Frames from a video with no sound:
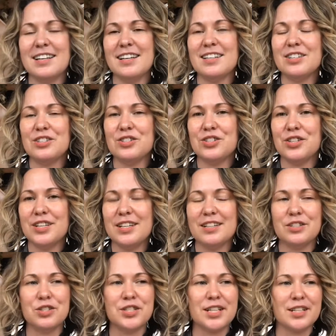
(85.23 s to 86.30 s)
she
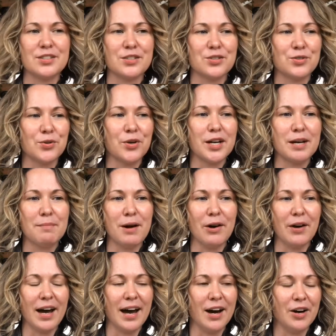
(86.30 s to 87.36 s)
tells this story about
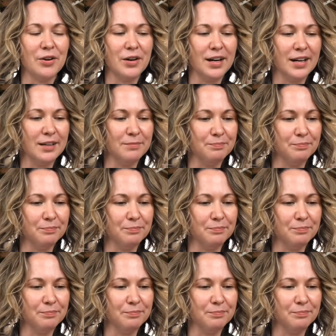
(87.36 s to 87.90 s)
how